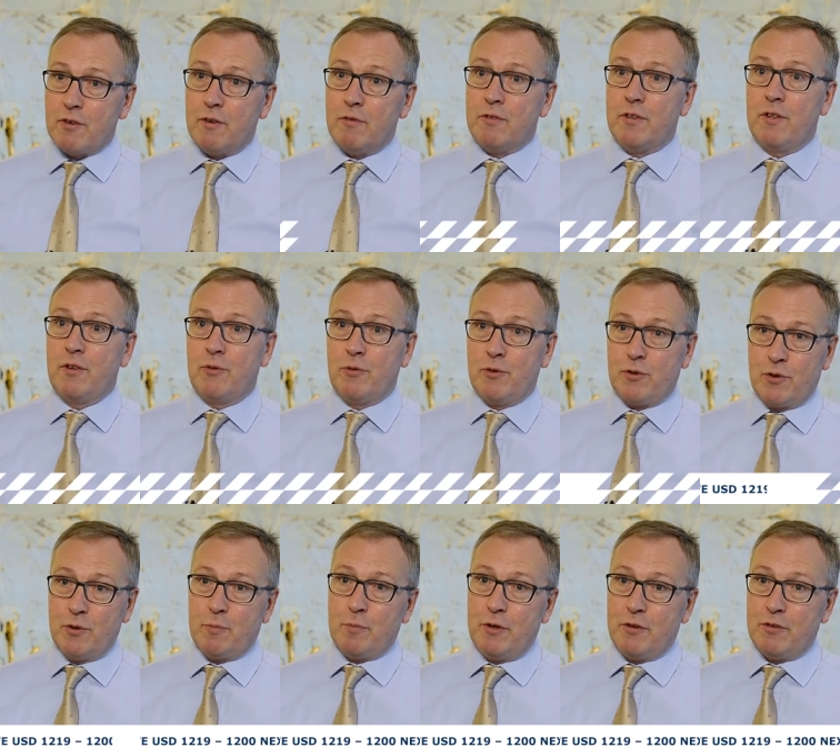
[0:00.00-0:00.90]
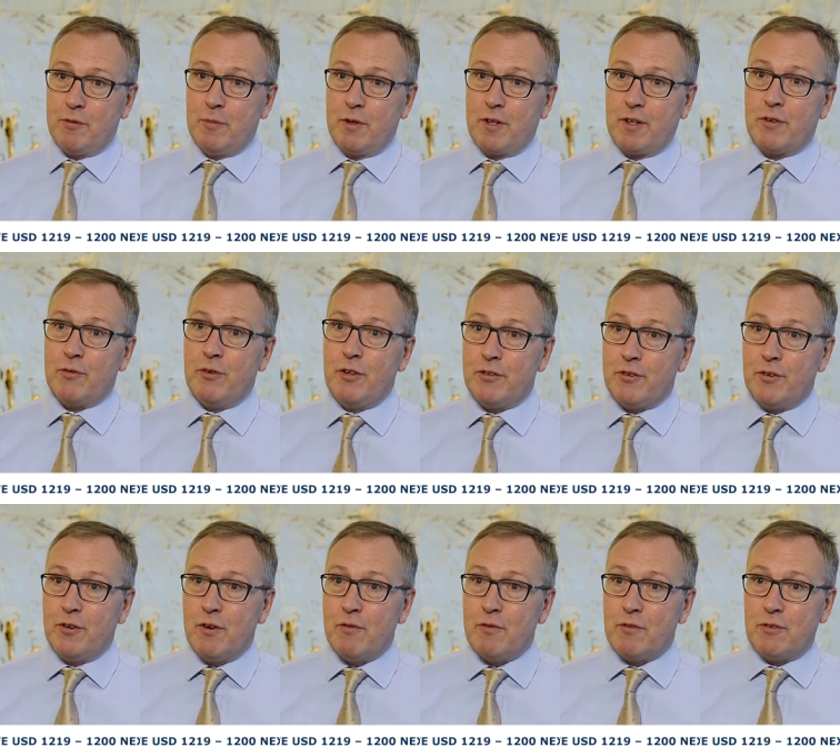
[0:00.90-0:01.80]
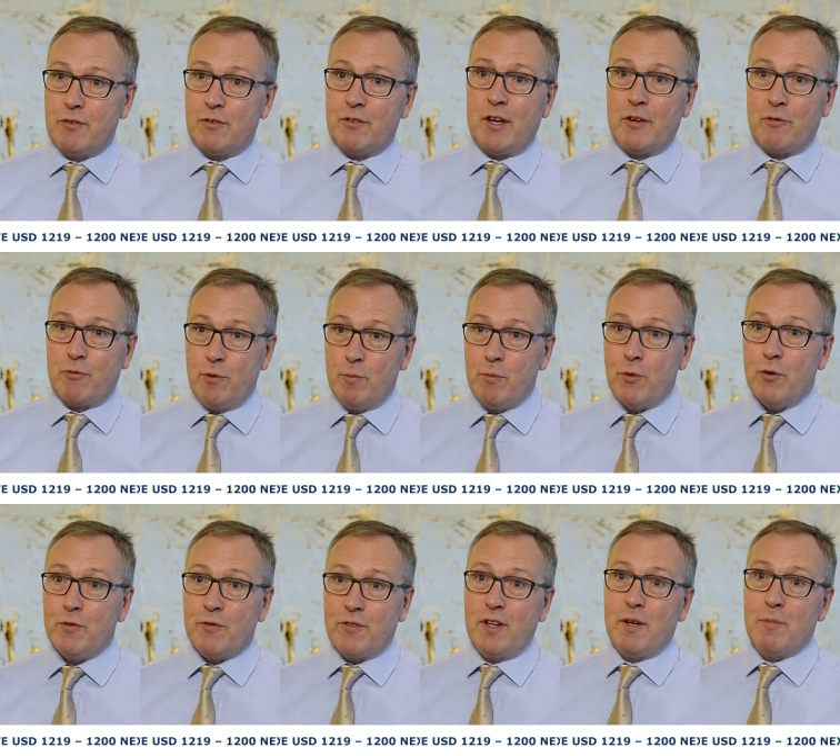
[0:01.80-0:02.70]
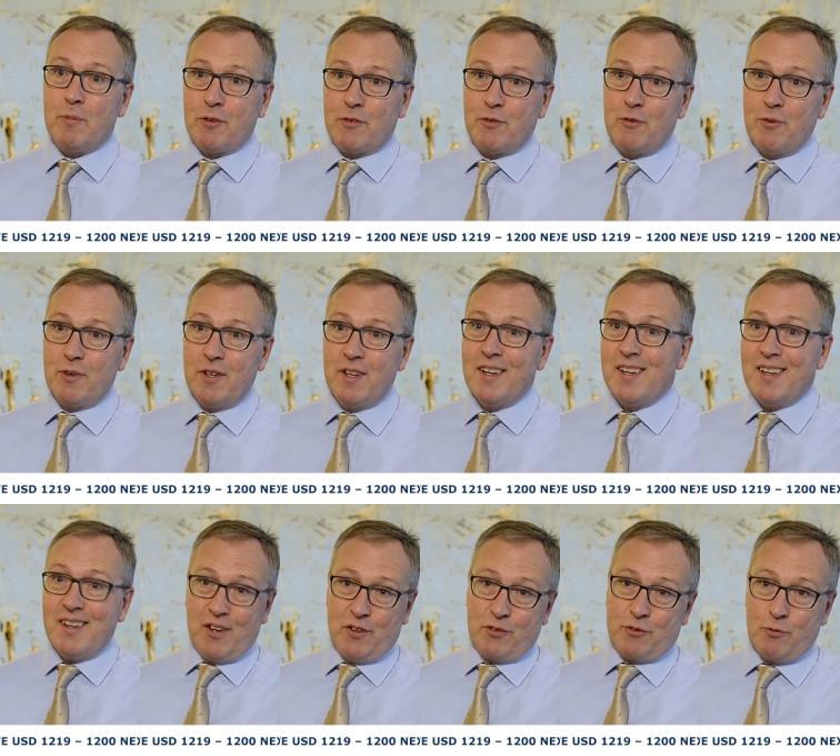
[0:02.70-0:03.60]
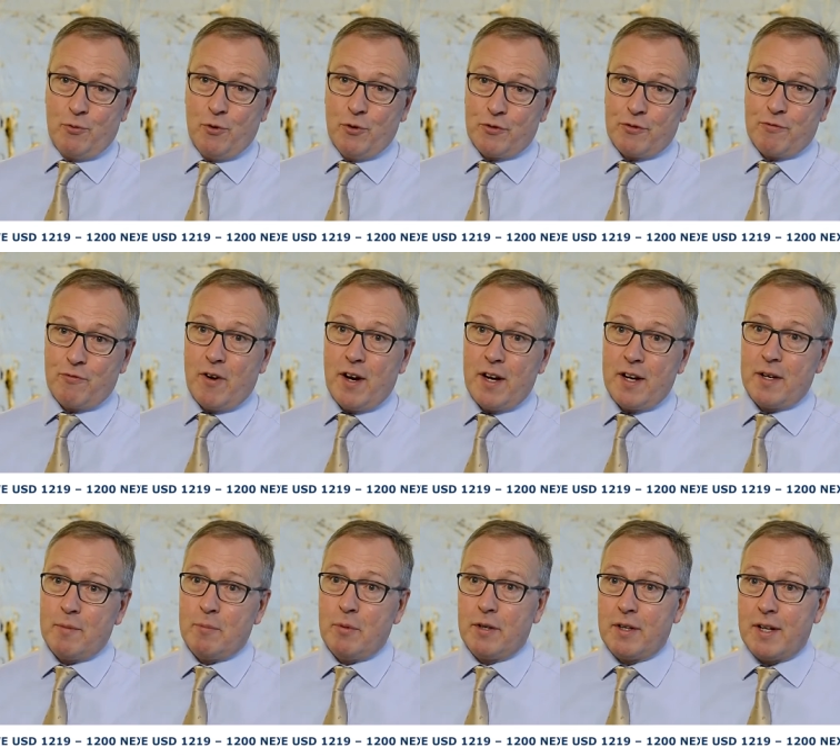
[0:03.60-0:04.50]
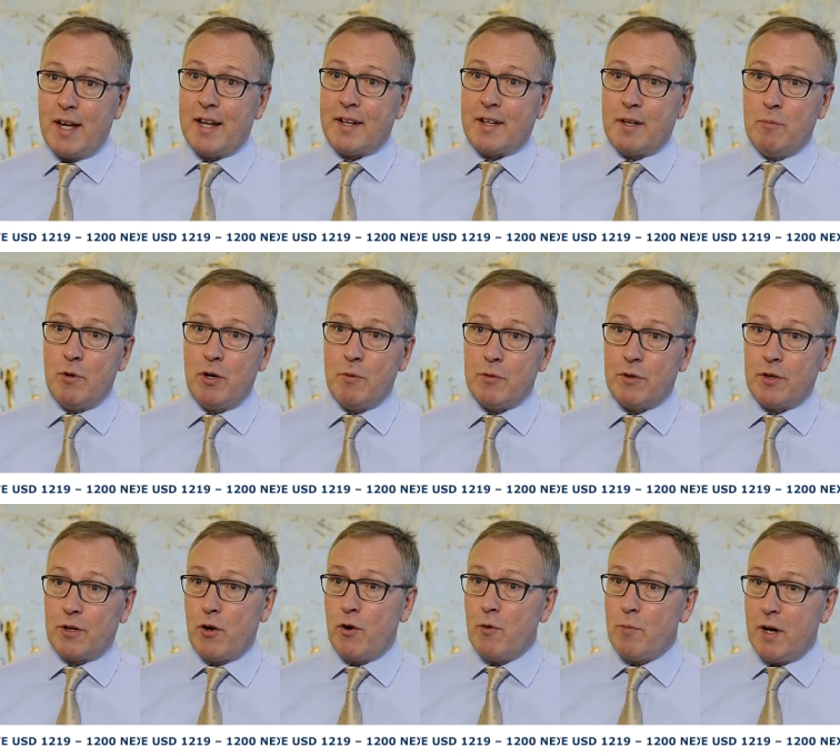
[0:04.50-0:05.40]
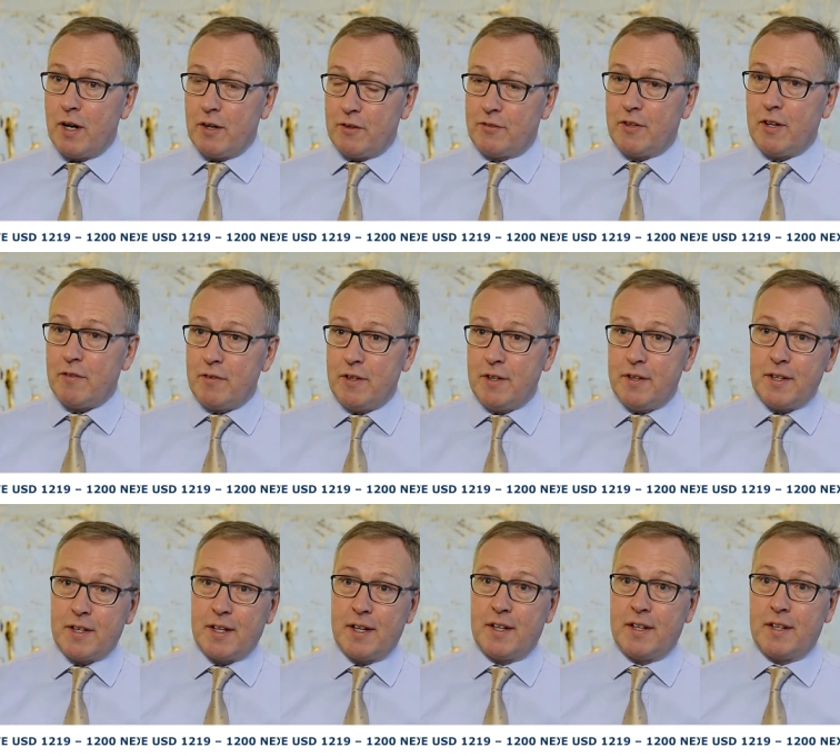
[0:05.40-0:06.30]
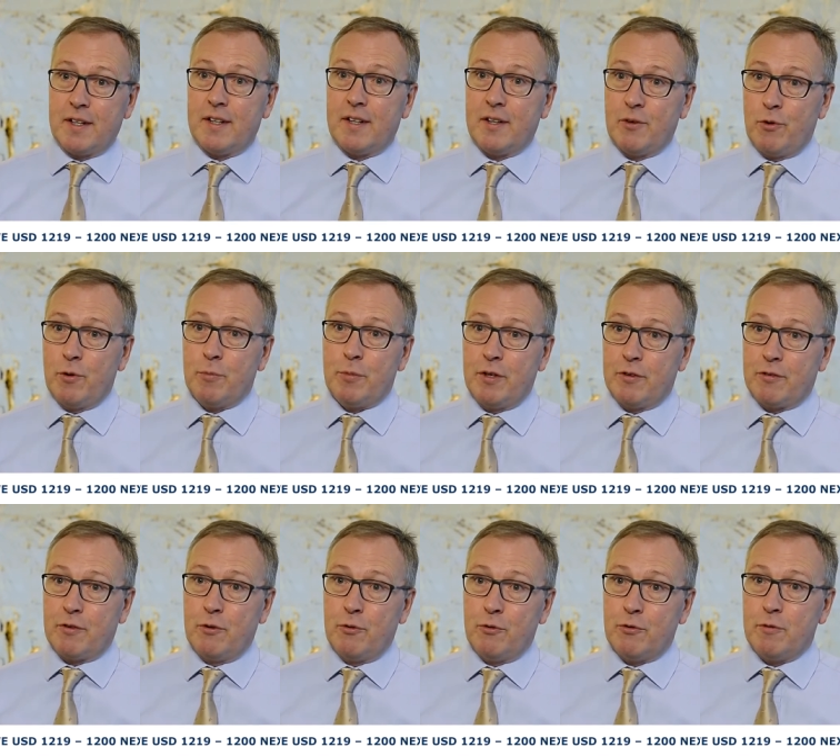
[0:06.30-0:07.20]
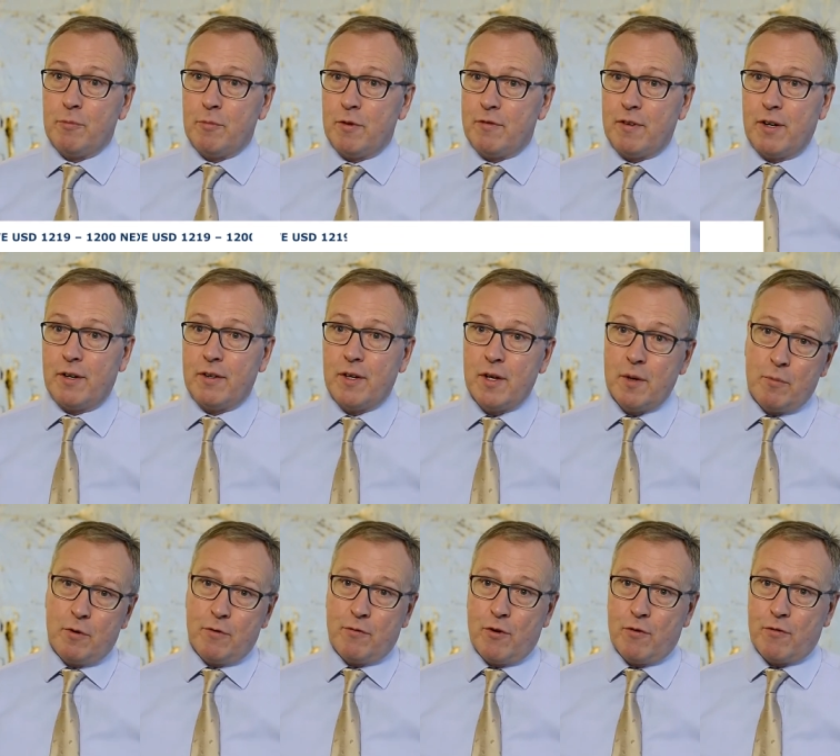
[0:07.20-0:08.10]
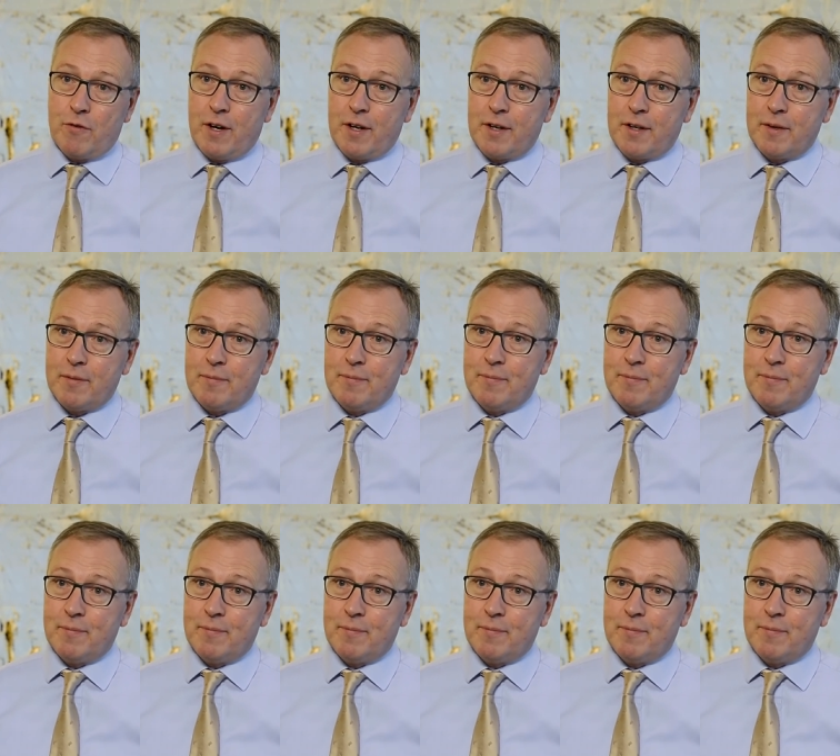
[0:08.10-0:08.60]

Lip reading: Obviously, there could be some increased nervousness as we move deeper towards Friday. But at the moment, the gold market is definitely indicating that there will be a solution before Friday.